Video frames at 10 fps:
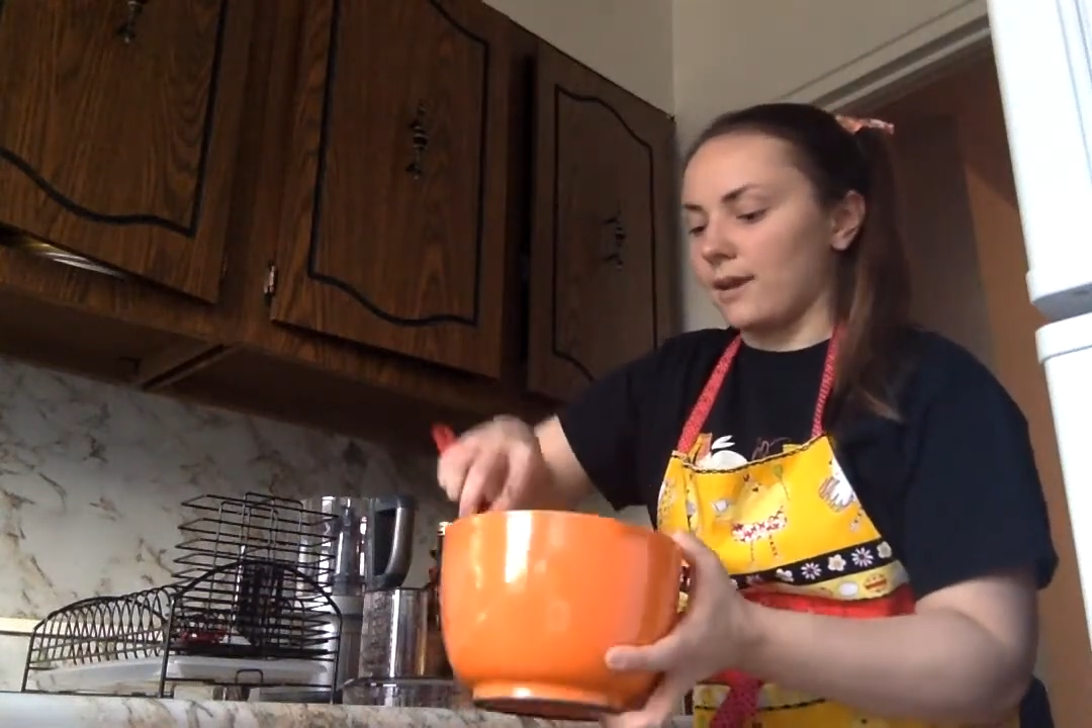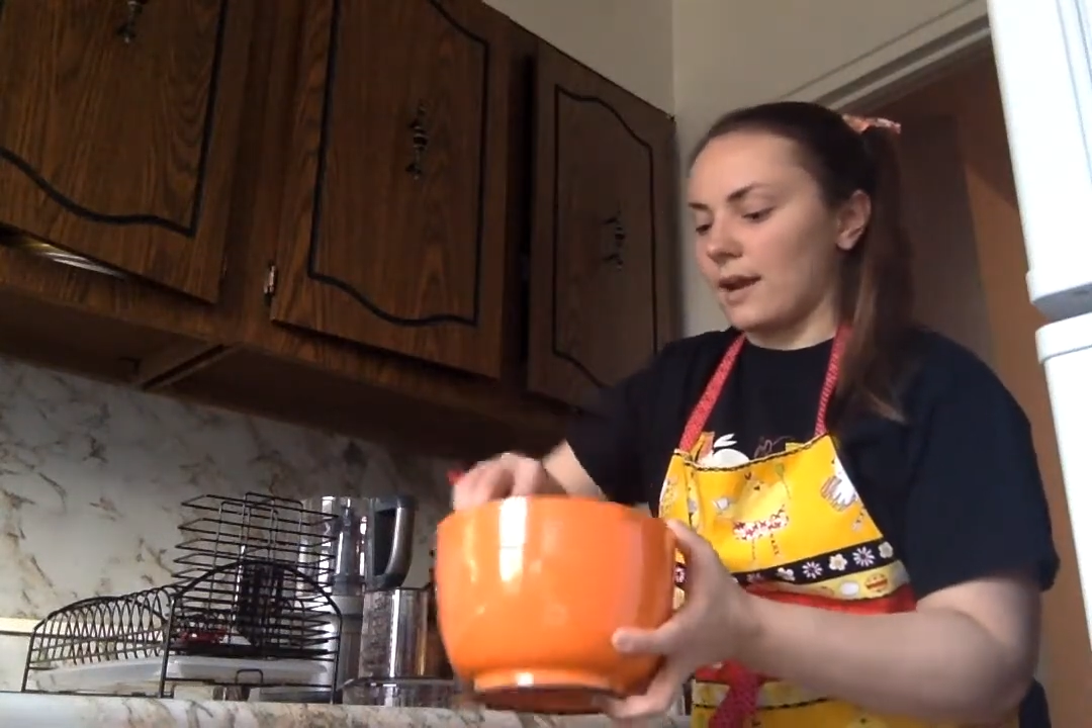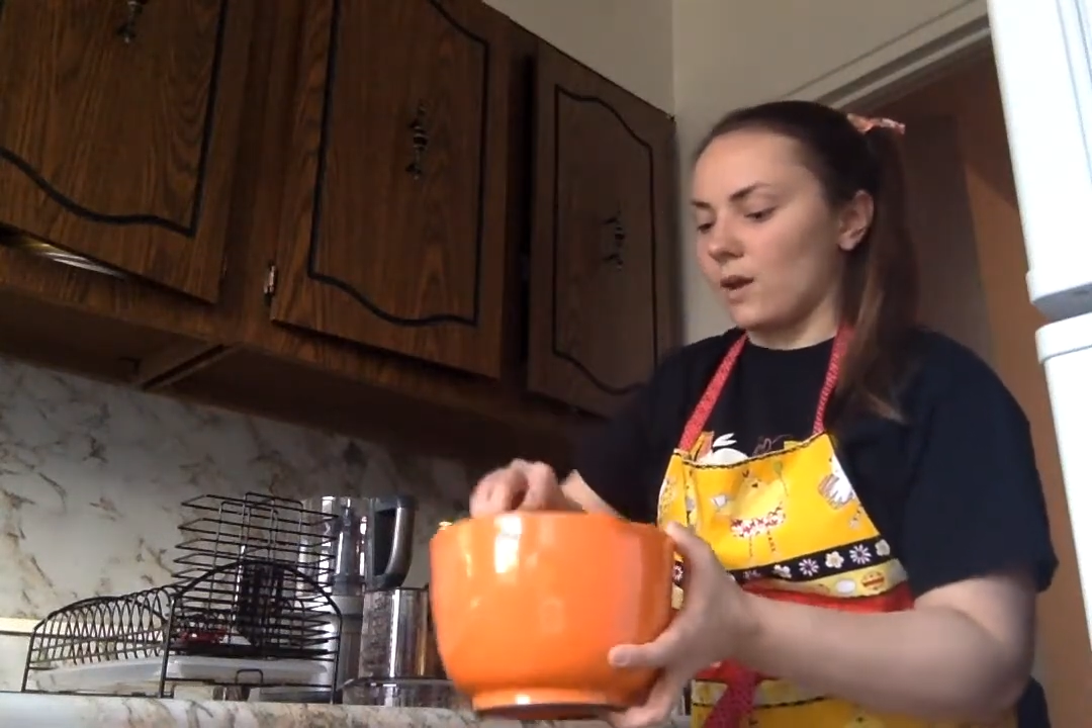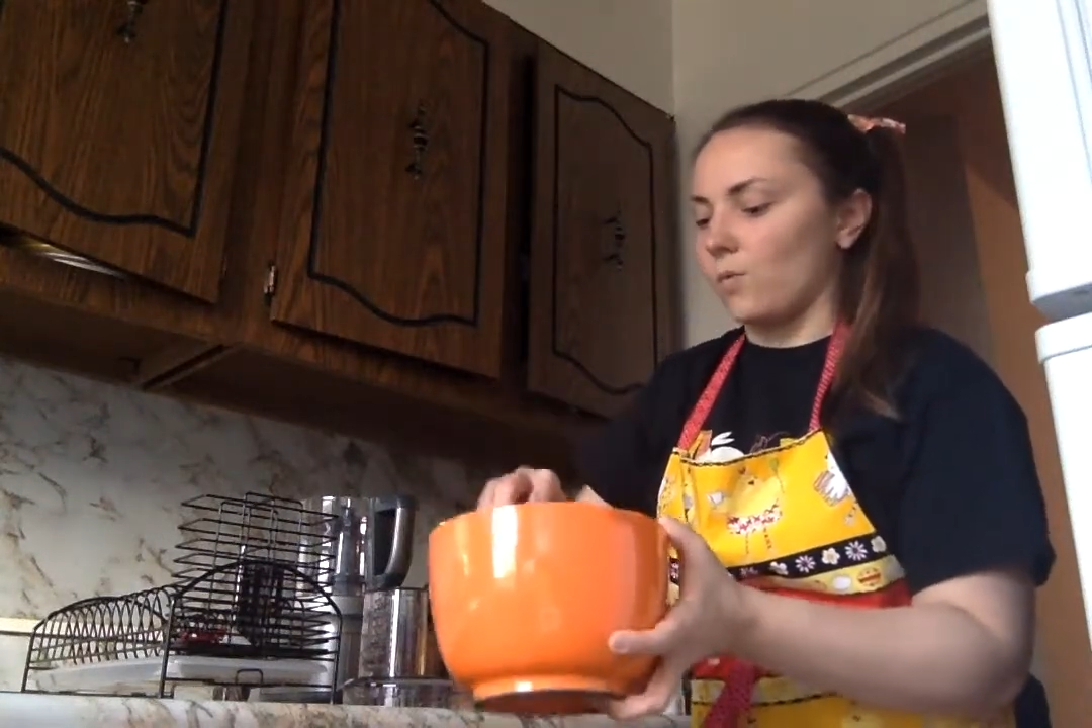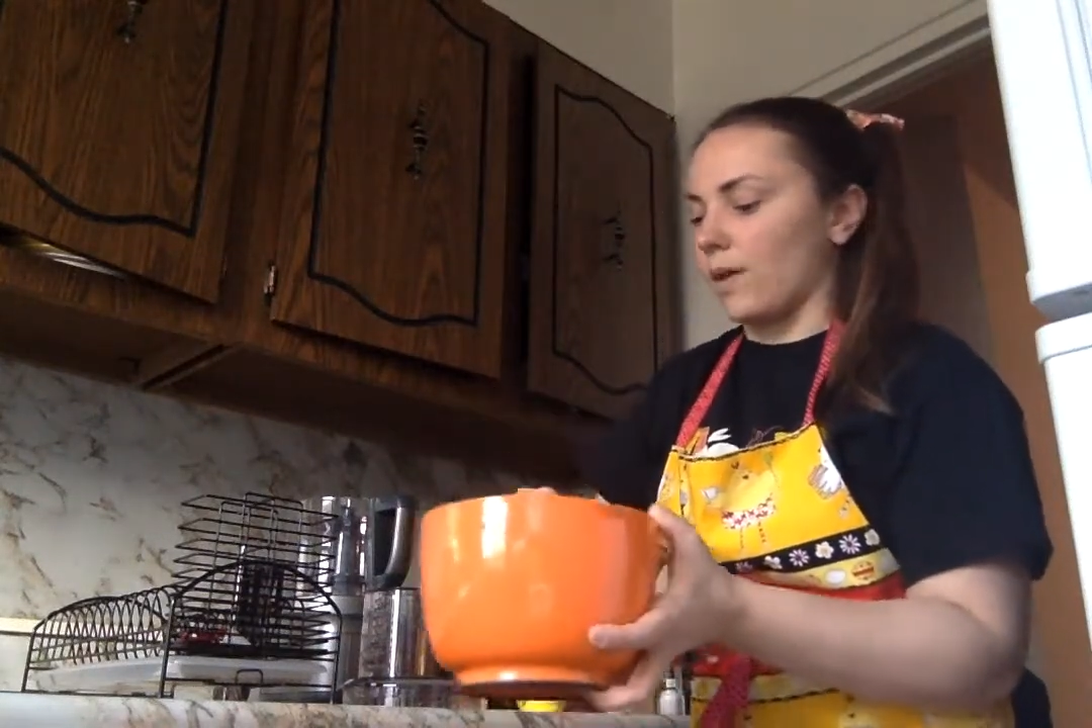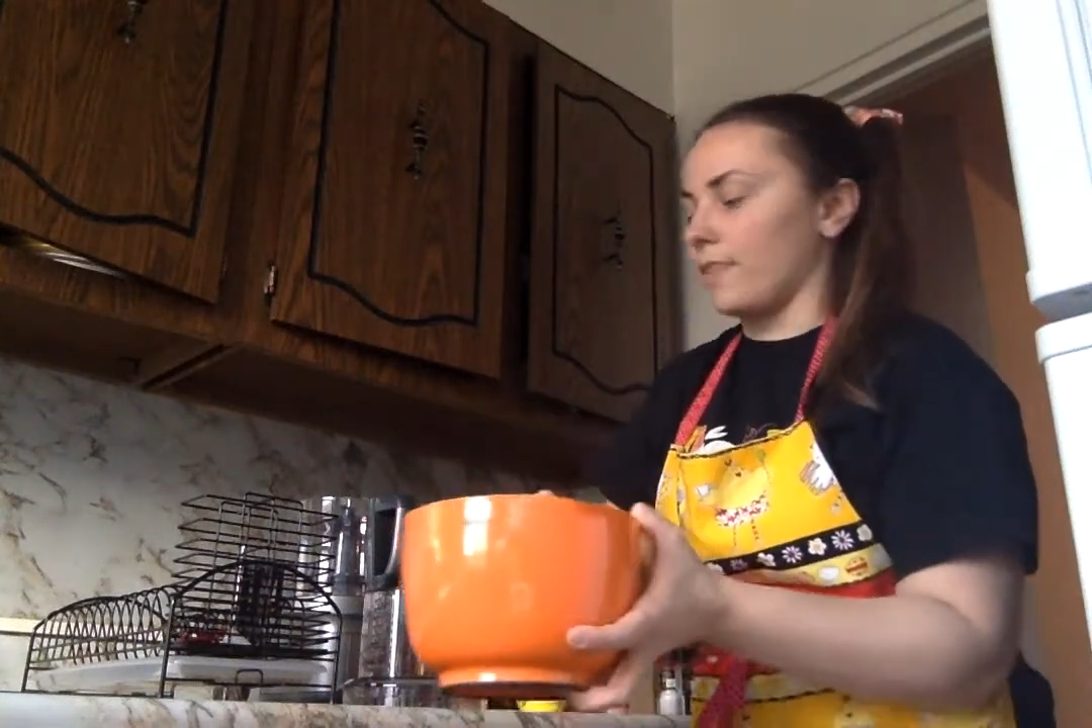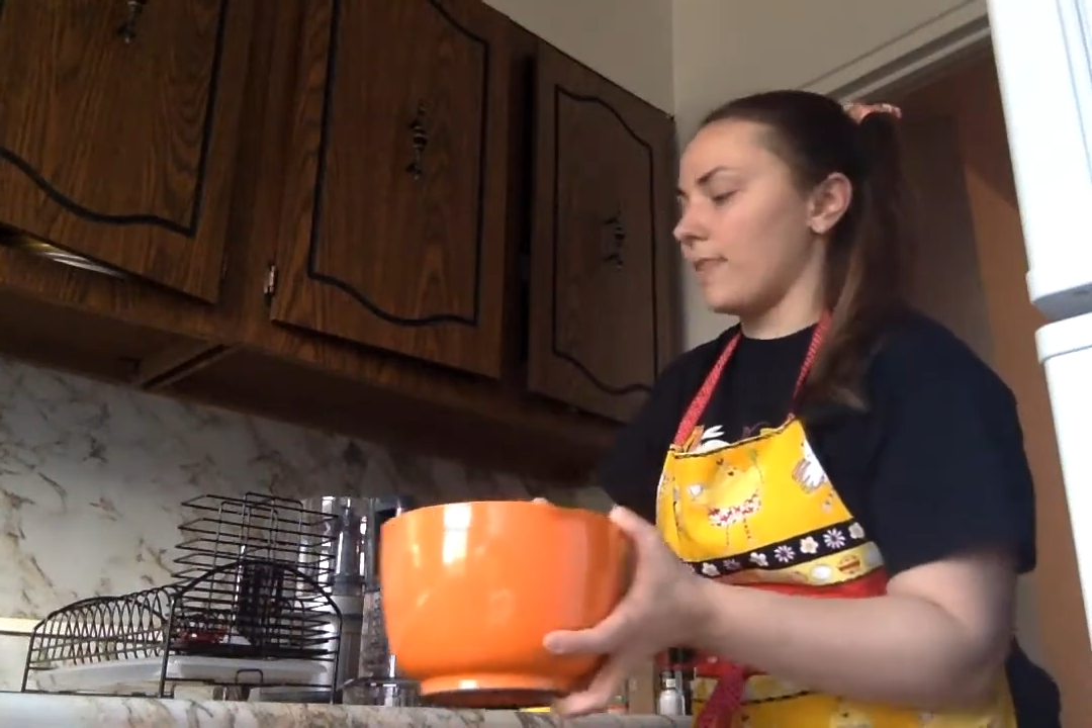now while